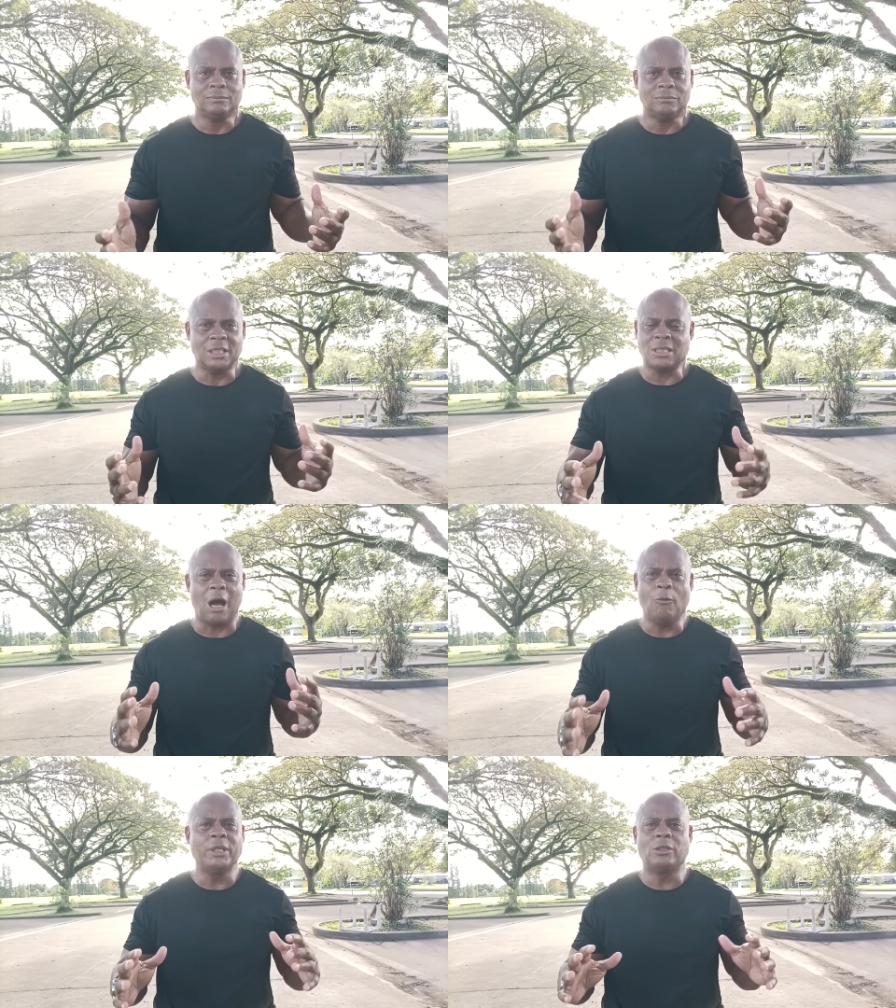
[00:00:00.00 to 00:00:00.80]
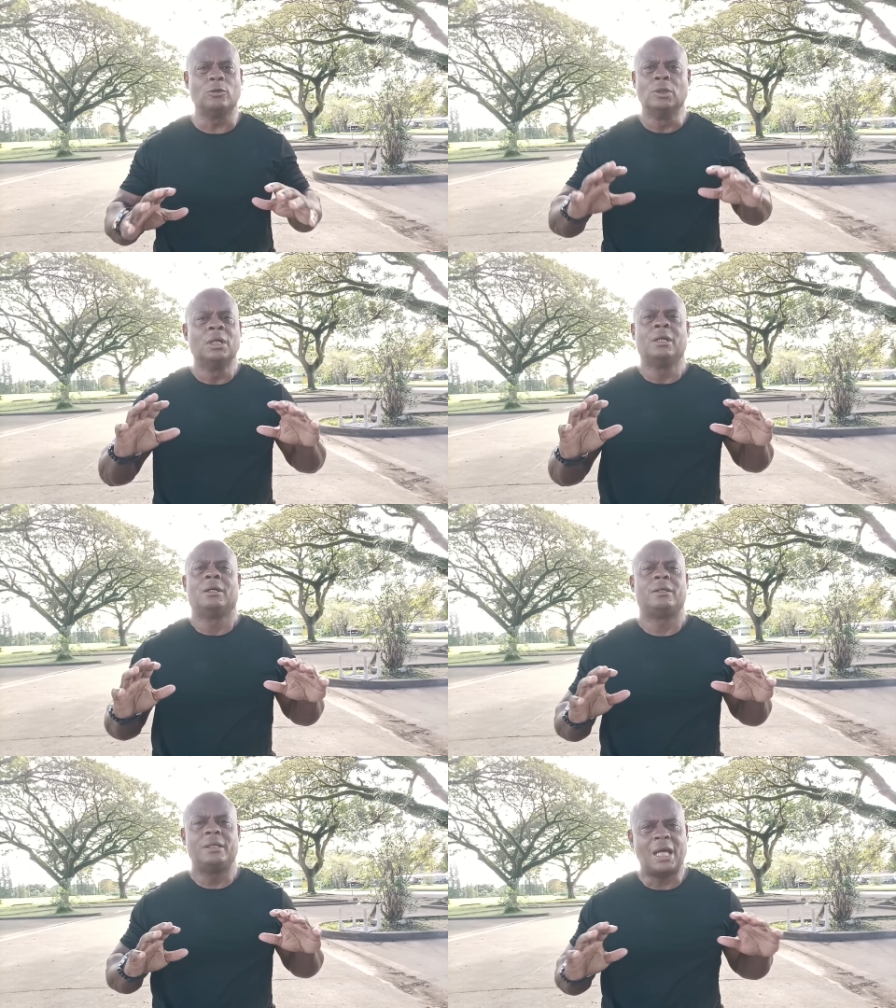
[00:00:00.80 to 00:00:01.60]
That's all we do.
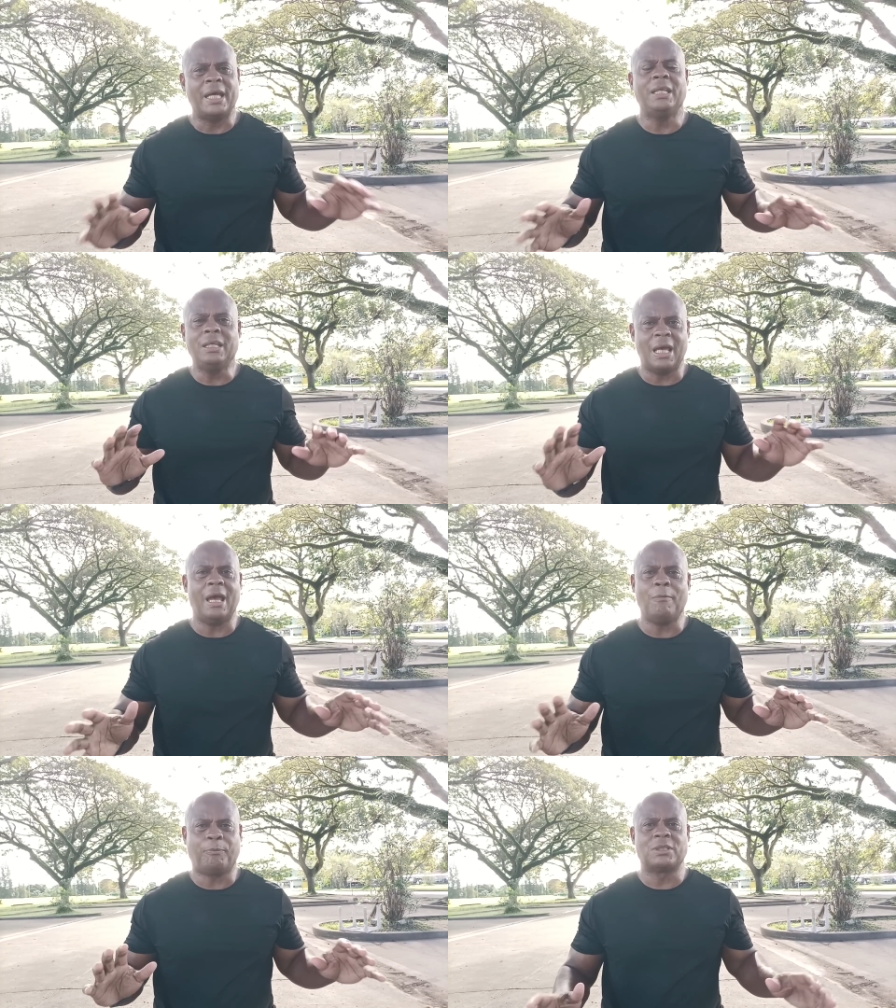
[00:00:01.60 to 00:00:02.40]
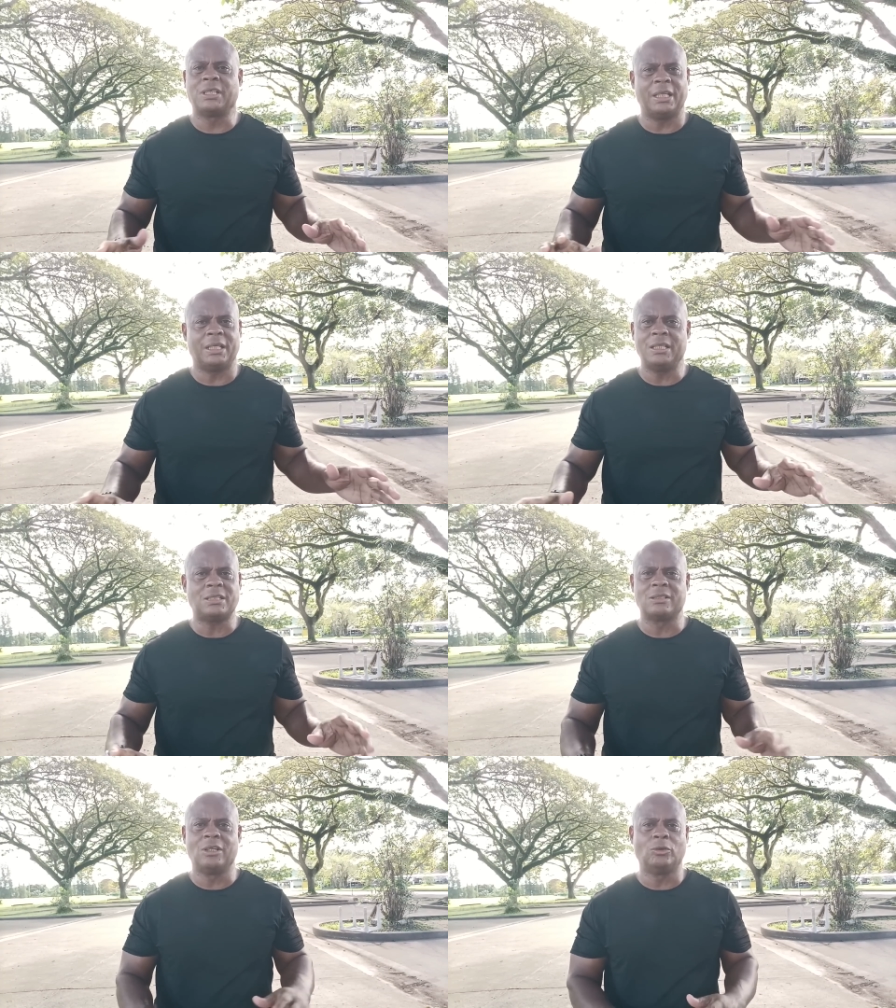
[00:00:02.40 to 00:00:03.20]
99%, and
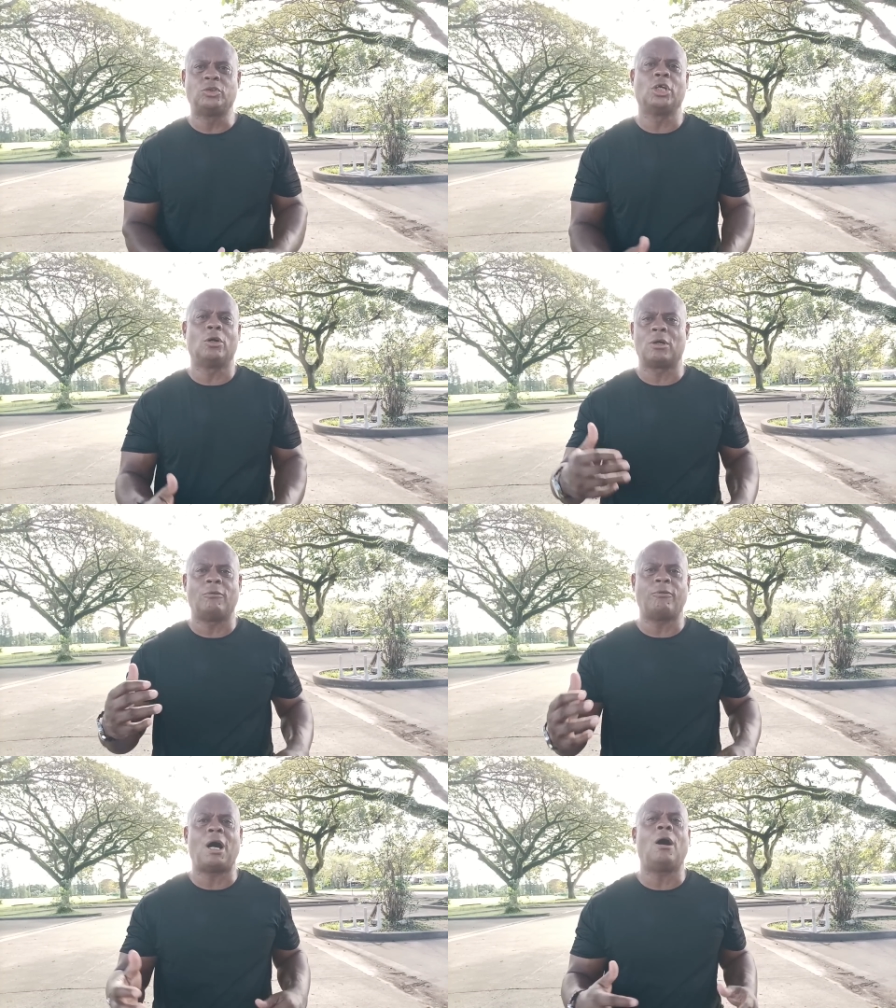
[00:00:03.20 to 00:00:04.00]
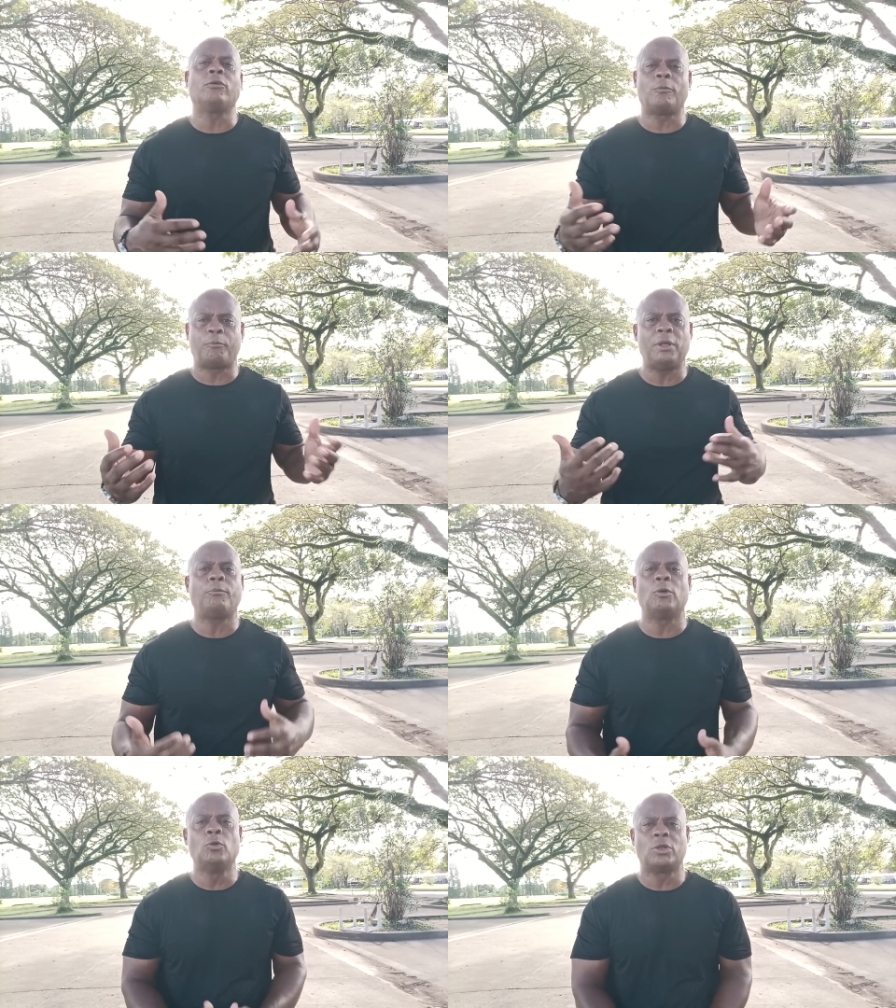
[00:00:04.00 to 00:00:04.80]
this is no joke, of all the
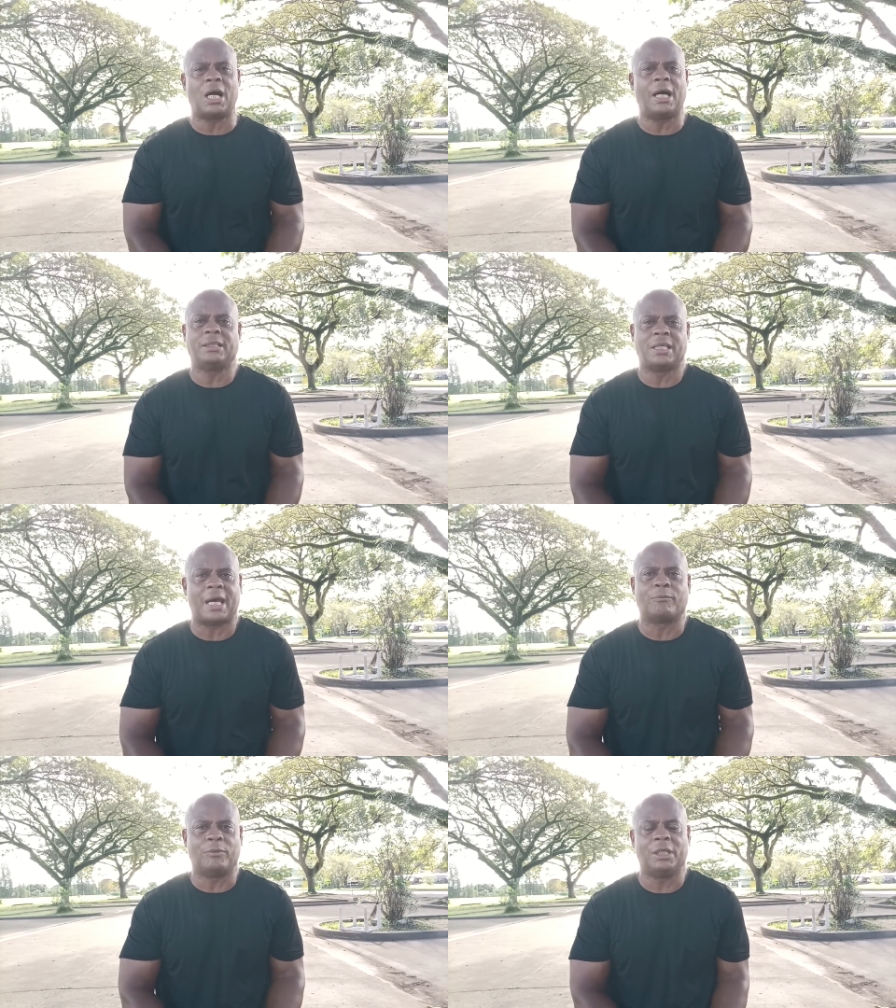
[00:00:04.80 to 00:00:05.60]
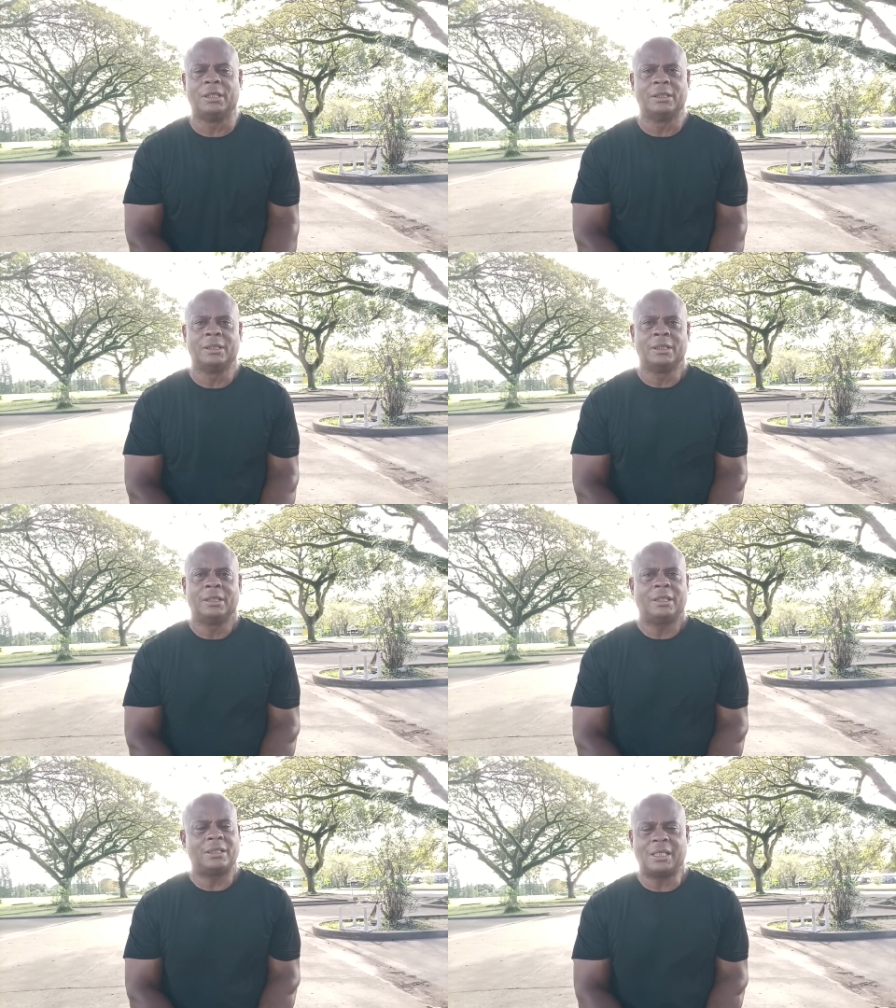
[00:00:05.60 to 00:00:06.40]
people who contact me,
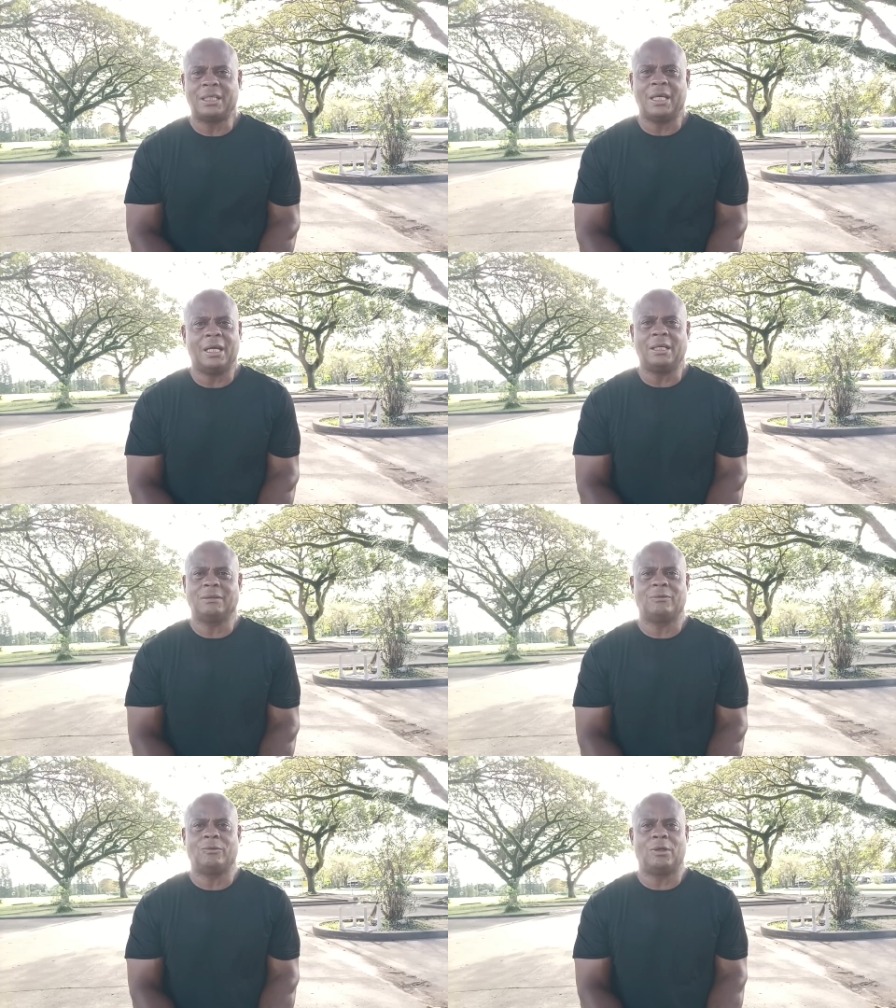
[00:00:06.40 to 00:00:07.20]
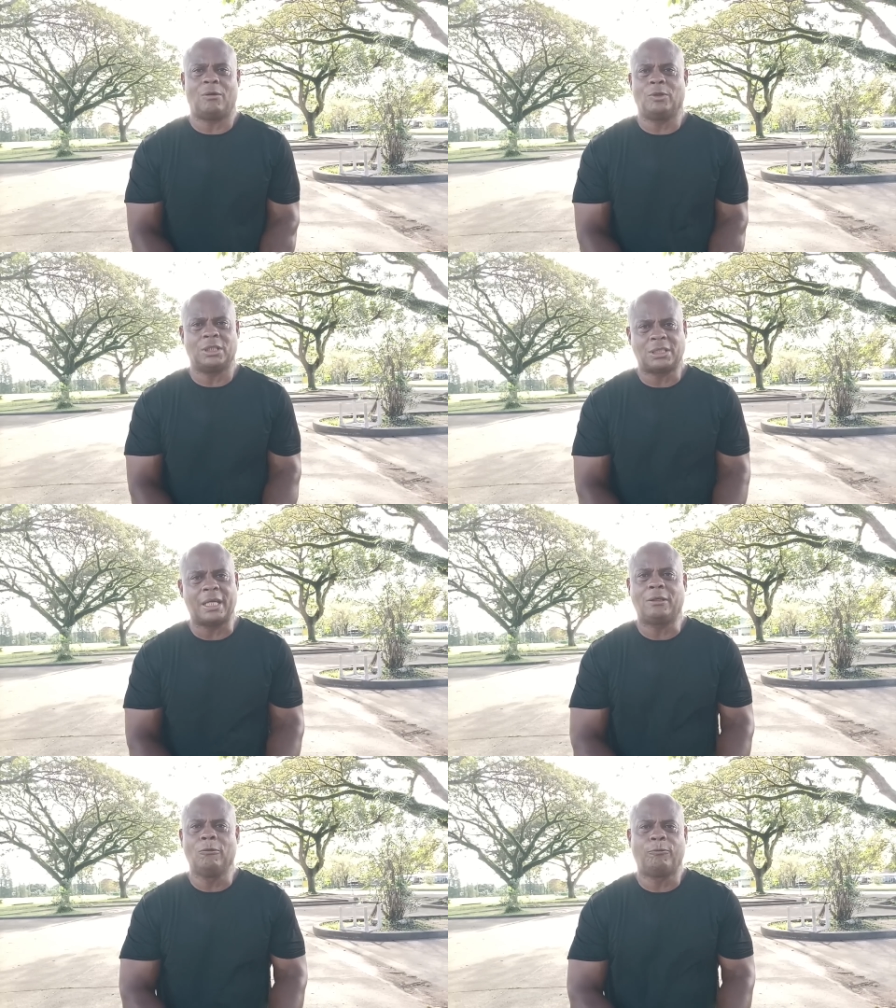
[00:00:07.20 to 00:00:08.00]
they say, yeah, I want to
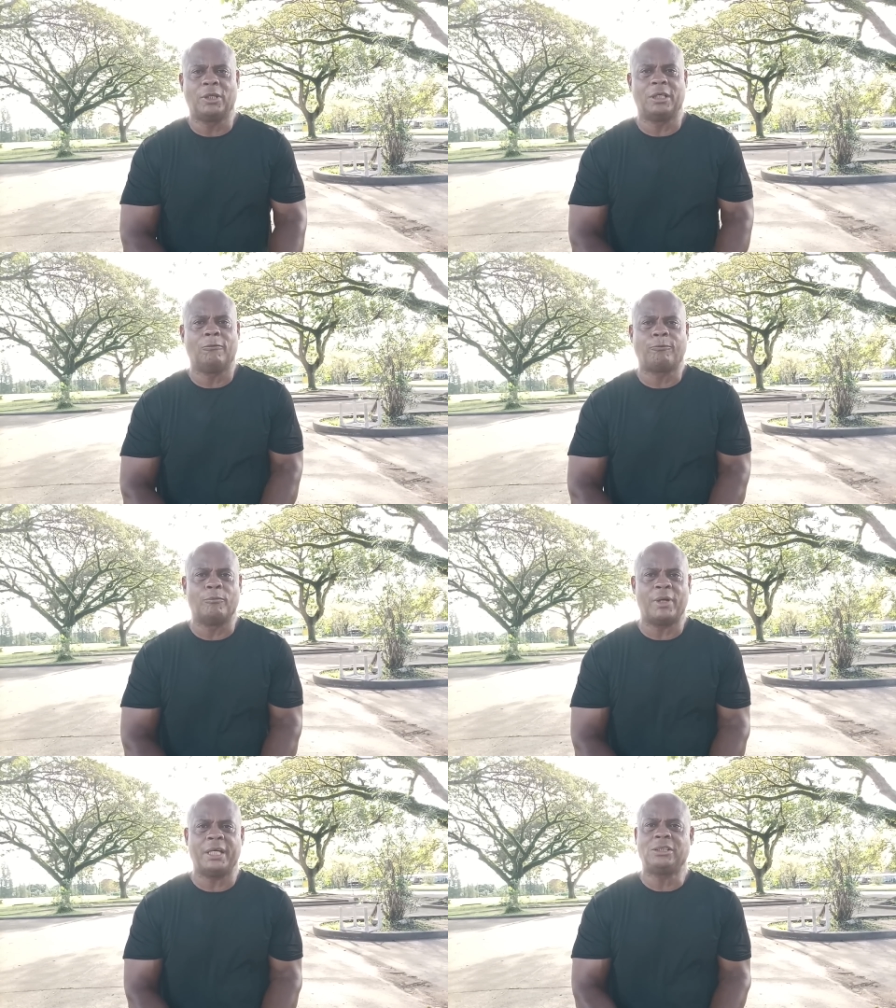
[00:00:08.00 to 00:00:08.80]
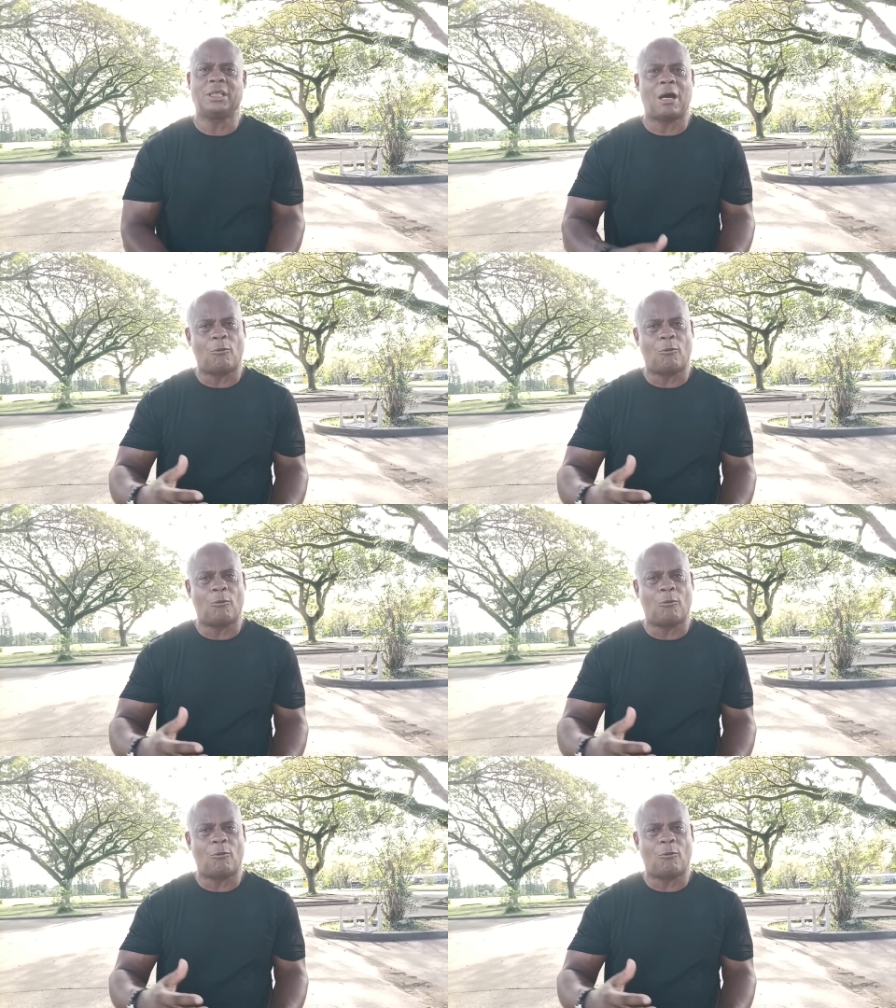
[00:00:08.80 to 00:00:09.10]
thank you for the information.